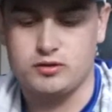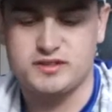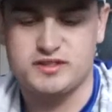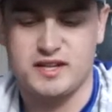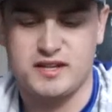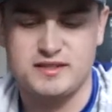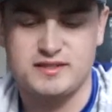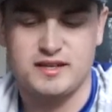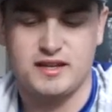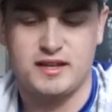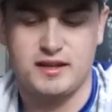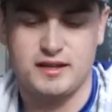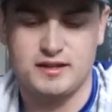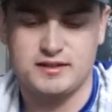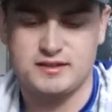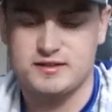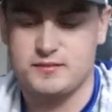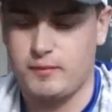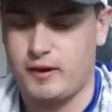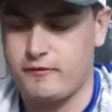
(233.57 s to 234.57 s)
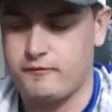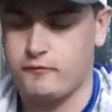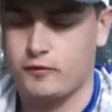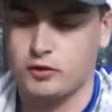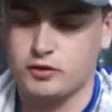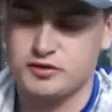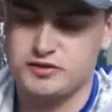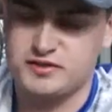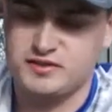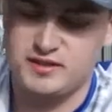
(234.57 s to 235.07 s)
since it is my
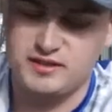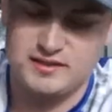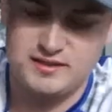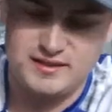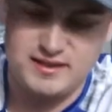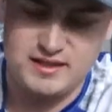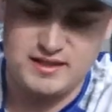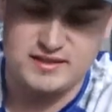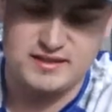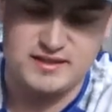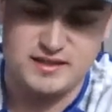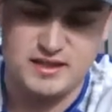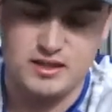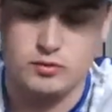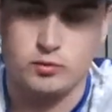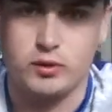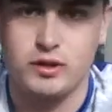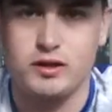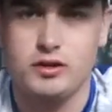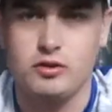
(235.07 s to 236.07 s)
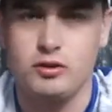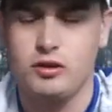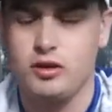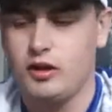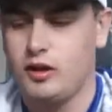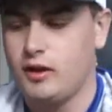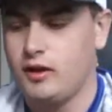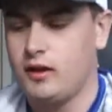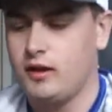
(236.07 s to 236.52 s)
first DC reel.